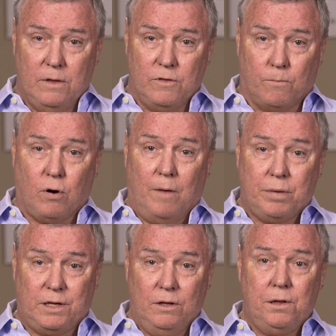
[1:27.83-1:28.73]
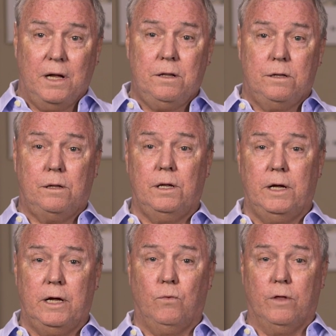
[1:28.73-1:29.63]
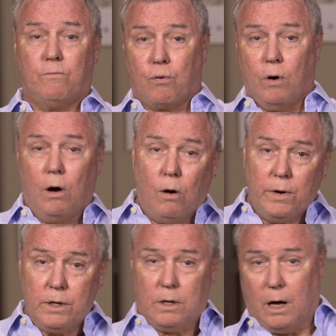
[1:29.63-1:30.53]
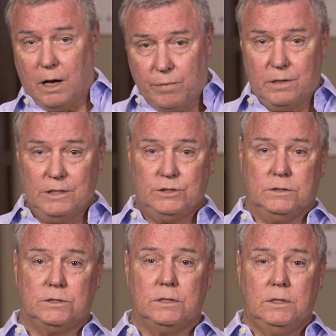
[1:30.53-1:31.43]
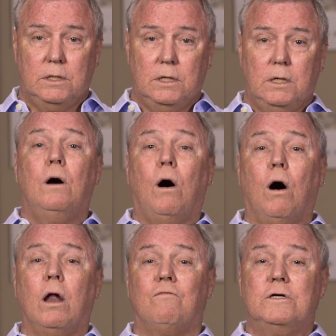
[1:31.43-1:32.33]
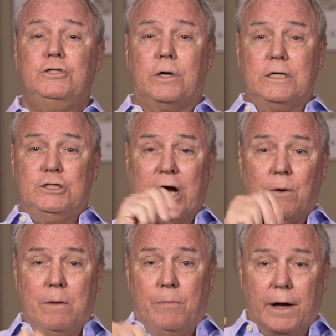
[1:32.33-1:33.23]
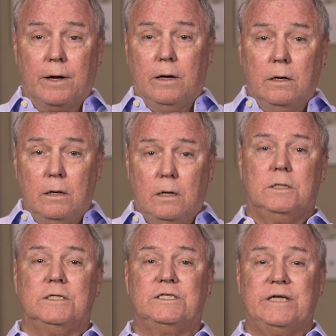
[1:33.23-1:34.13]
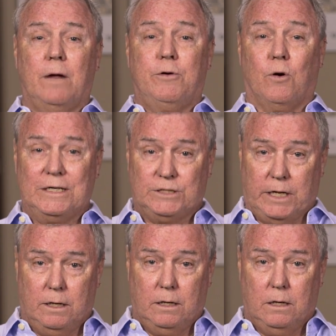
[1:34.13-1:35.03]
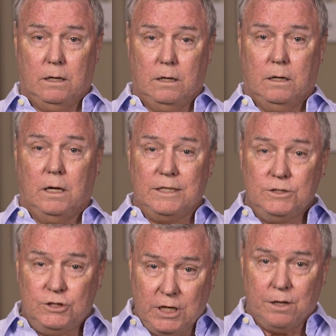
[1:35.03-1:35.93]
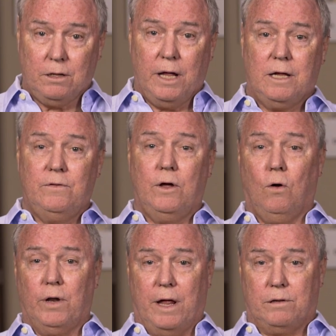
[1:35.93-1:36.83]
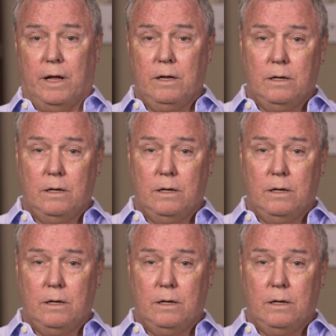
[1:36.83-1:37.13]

the prompt still sets the scene with pro and con positions, all of which you can cherry pick to set up your essay. And just like in the old essay,